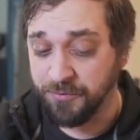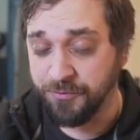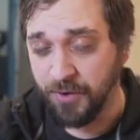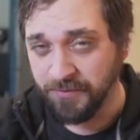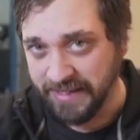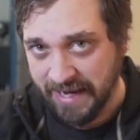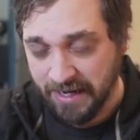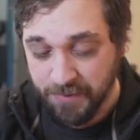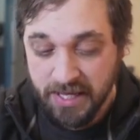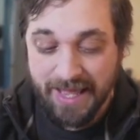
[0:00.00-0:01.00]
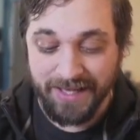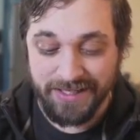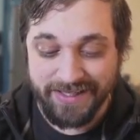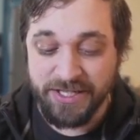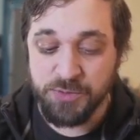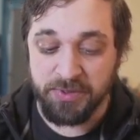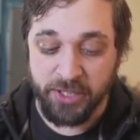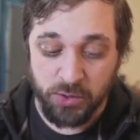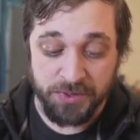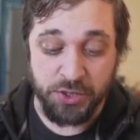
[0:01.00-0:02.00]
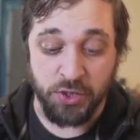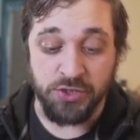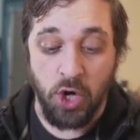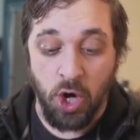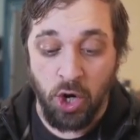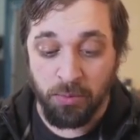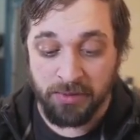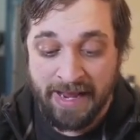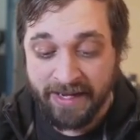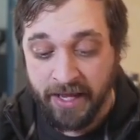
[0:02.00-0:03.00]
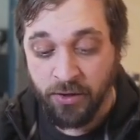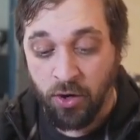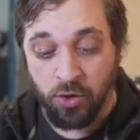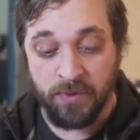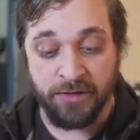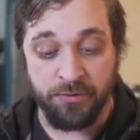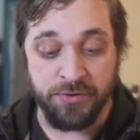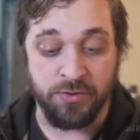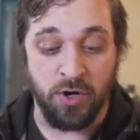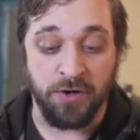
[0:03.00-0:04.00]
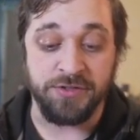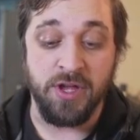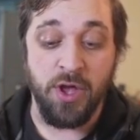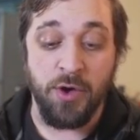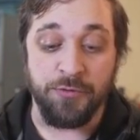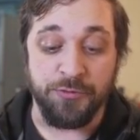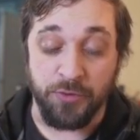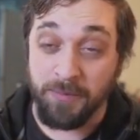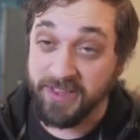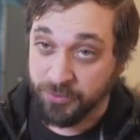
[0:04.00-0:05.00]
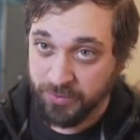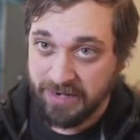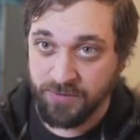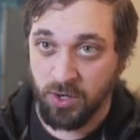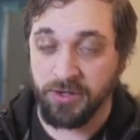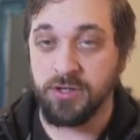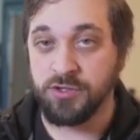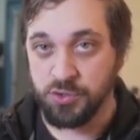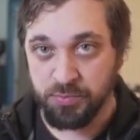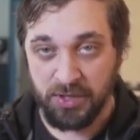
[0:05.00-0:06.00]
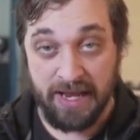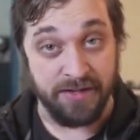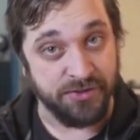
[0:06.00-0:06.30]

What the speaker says: from the game, and each player returns all black and all red creature cards from their graveyard to play.